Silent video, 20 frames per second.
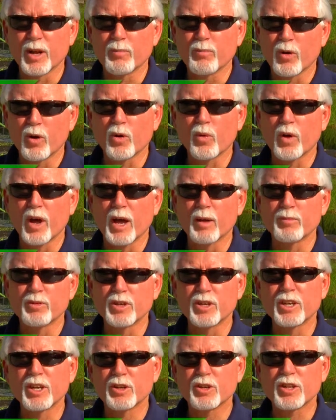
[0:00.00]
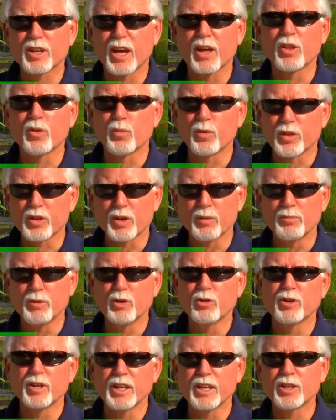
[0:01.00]
a program to get together with
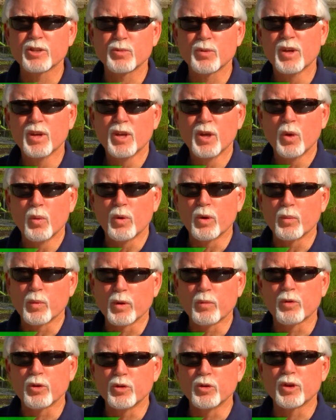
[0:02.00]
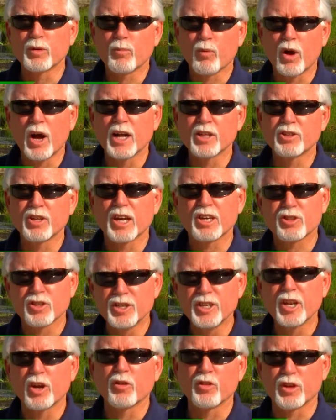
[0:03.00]
communities when we were doing projects
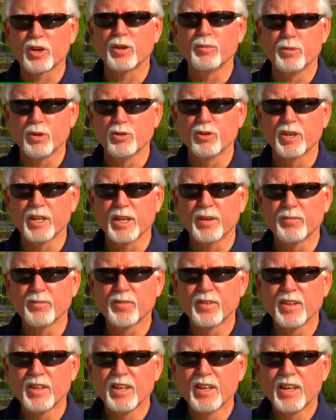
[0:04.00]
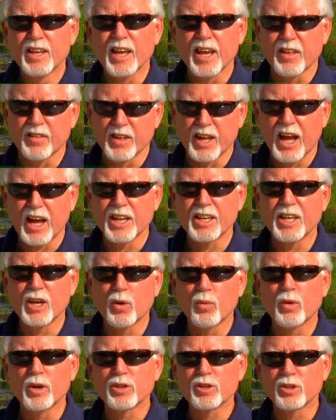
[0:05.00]
near the community. And the
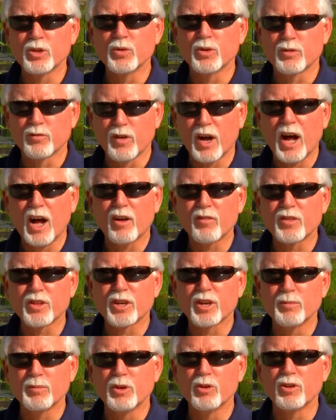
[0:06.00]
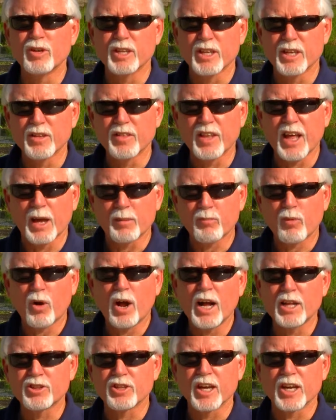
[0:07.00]
idea was to involve the community in that
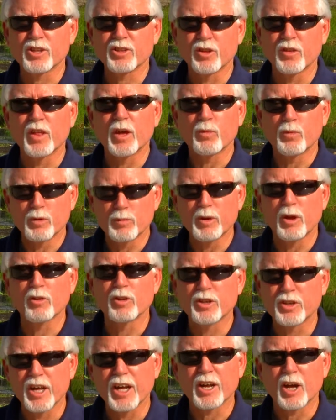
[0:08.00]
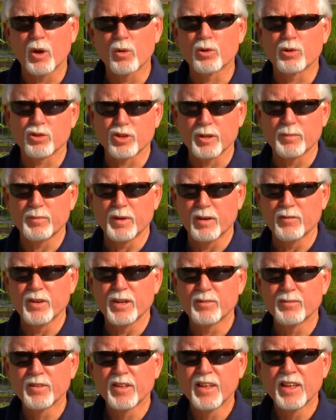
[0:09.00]
project so they would be able to take ownership of it.